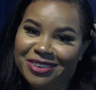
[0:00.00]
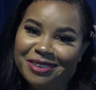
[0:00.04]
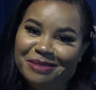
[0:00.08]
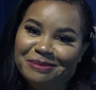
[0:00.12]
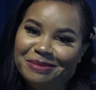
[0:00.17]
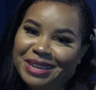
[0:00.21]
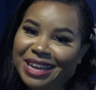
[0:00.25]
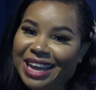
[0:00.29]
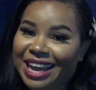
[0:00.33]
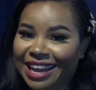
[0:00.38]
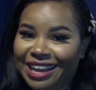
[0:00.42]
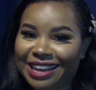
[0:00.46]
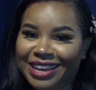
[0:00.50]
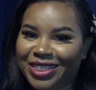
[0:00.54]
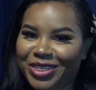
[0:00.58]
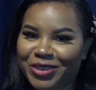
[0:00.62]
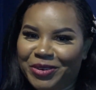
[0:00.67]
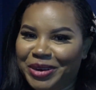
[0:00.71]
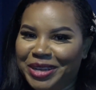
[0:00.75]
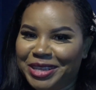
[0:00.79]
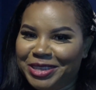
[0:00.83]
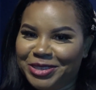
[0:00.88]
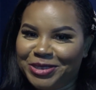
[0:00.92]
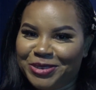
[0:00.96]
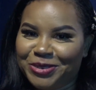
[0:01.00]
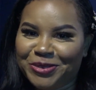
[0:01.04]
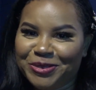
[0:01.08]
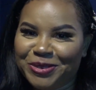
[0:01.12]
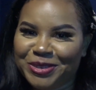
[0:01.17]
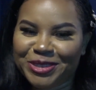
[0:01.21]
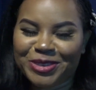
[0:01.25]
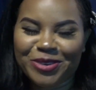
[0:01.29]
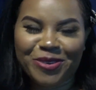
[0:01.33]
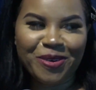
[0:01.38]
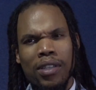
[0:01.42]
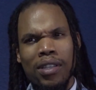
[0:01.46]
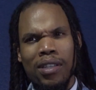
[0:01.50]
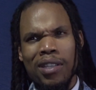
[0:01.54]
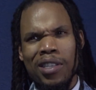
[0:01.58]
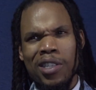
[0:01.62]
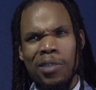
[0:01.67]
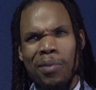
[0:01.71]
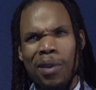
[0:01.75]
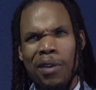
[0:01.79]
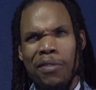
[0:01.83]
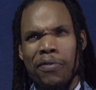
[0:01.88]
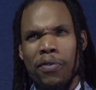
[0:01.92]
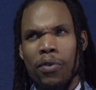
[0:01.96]
so I'm like thrilled too. So This
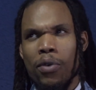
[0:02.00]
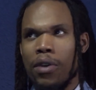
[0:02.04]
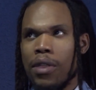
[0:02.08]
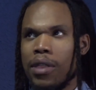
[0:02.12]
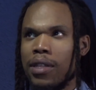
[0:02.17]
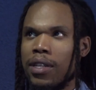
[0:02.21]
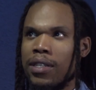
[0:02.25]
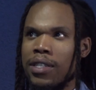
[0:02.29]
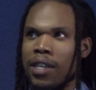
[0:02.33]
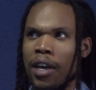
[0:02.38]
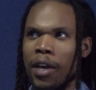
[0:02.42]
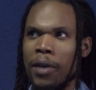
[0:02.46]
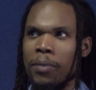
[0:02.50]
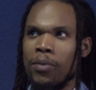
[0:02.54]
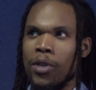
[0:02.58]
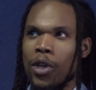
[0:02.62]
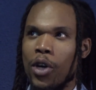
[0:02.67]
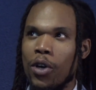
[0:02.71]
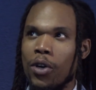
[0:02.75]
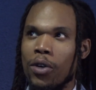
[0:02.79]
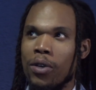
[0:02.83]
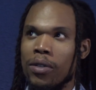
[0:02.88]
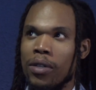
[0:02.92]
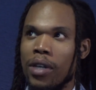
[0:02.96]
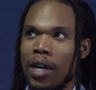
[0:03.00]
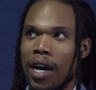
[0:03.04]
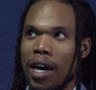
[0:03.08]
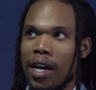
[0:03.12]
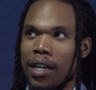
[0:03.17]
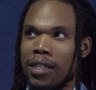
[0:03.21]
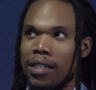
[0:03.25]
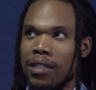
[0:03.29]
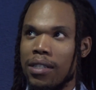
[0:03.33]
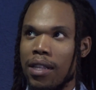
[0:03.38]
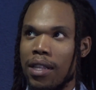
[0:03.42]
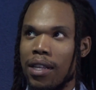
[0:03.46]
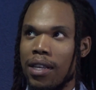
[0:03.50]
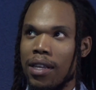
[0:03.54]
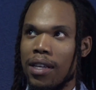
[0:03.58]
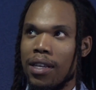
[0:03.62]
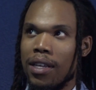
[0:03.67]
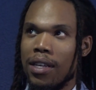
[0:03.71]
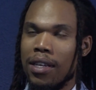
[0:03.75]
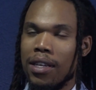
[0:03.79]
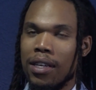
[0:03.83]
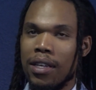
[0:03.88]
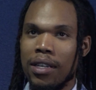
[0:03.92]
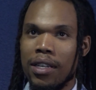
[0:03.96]
is my fourth time now at
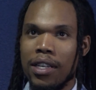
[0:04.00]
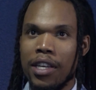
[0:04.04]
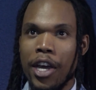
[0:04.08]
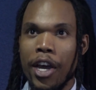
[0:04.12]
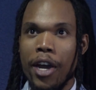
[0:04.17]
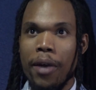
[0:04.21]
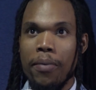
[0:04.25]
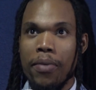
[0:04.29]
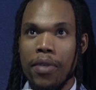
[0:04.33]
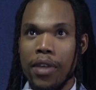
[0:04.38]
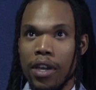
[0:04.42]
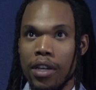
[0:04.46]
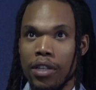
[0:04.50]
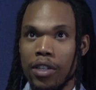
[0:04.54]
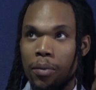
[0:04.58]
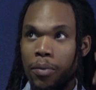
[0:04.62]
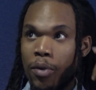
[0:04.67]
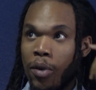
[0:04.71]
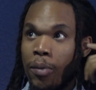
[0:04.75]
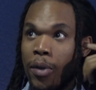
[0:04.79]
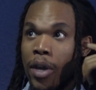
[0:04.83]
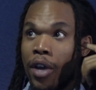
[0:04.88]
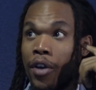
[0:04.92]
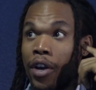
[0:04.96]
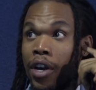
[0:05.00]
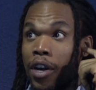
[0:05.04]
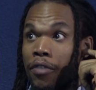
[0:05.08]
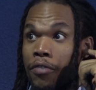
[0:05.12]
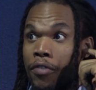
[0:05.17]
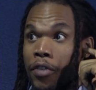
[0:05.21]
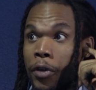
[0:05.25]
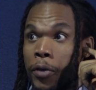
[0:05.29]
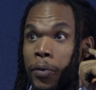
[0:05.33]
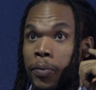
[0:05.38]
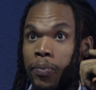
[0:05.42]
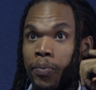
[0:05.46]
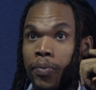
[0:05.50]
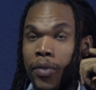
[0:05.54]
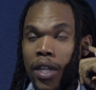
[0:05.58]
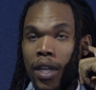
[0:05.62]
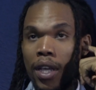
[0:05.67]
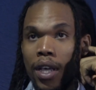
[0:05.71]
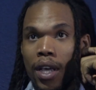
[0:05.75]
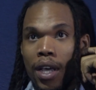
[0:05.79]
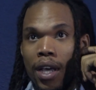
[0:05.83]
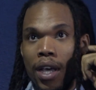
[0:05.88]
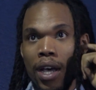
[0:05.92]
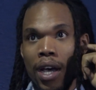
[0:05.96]
the Carib Theatre premiering a film.
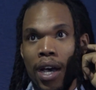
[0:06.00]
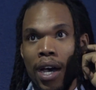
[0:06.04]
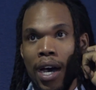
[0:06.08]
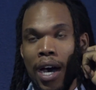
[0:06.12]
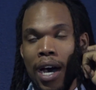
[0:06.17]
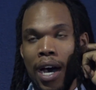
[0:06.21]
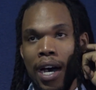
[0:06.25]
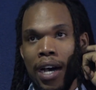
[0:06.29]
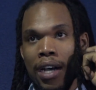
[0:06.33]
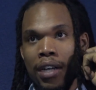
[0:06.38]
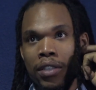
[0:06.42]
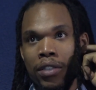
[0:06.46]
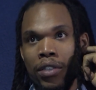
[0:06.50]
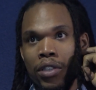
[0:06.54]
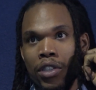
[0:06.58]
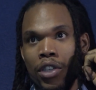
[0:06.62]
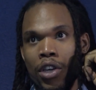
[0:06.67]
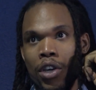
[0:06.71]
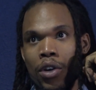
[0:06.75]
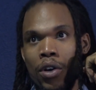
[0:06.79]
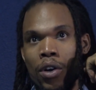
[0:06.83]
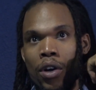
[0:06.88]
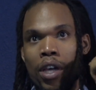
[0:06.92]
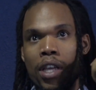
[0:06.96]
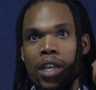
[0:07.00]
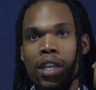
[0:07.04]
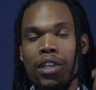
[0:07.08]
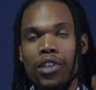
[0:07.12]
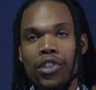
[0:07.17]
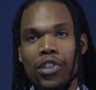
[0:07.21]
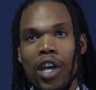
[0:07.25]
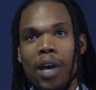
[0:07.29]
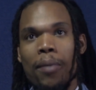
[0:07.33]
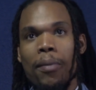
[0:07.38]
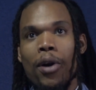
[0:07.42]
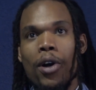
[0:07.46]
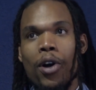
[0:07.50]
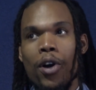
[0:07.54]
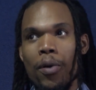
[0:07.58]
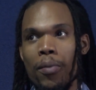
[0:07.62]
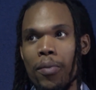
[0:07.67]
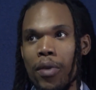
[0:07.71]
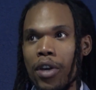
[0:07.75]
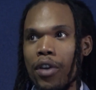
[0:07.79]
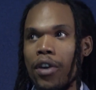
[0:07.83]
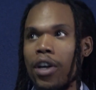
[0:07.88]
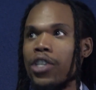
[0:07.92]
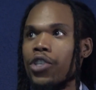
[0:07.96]
And you know, each time I come
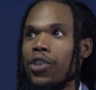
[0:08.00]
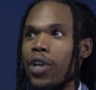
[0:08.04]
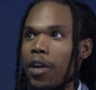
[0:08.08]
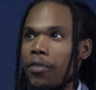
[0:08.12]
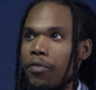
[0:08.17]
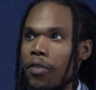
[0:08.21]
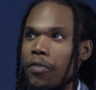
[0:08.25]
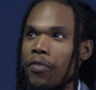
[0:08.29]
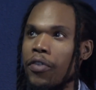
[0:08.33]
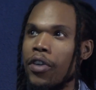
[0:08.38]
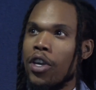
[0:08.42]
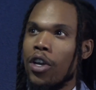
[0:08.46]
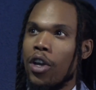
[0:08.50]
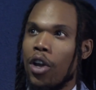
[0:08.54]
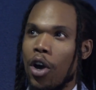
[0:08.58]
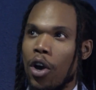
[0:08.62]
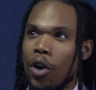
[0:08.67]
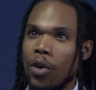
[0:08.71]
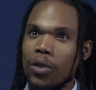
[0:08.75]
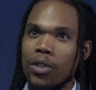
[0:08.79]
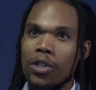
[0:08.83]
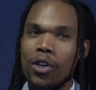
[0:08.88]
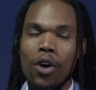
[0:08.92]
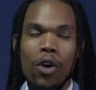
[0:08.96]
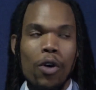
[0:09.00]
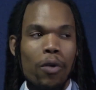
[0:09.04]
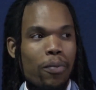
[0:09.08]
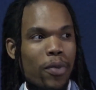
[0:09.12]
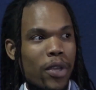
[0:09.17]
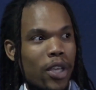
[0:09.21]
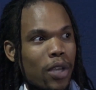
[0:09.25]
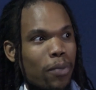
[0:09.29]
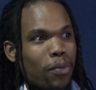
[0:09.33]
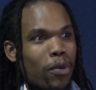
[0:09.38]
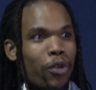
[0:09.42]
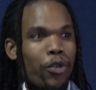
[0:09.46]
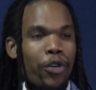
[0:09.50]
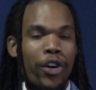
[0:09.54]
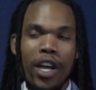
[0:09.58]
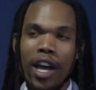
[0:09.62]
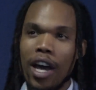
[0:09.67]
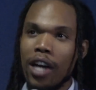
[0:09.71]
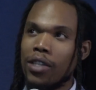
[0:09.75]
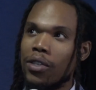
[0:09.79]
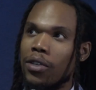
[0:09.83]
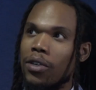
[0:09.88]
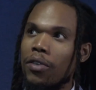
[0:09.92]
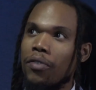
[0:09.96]
here, I try to feel out how people
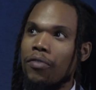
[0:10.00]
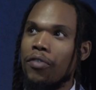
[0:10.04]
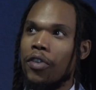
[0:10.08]
react to the